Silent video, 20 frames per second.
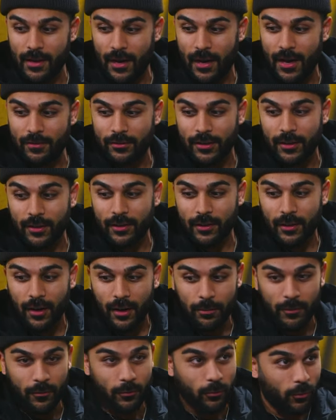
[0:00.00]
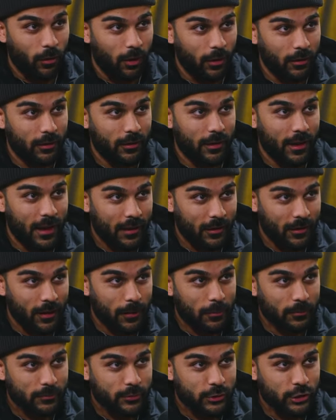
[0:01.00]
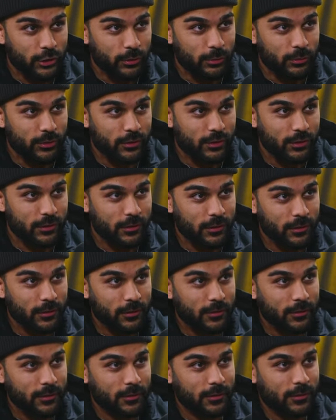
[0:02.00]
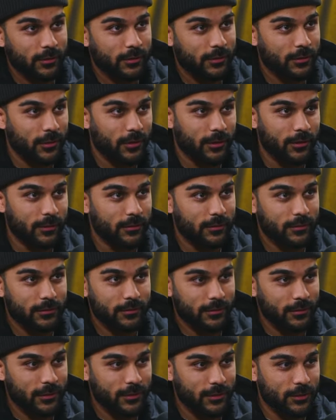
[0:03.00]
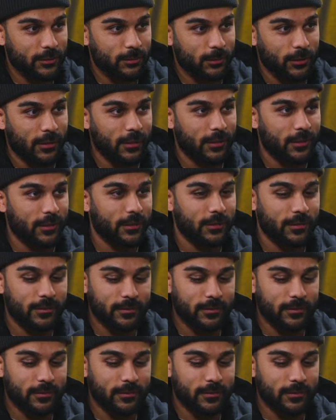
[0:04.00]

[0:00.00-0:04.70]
I have a cup of water and a cup of juice. Oh, so is that right? I, I just, just got, wanted to.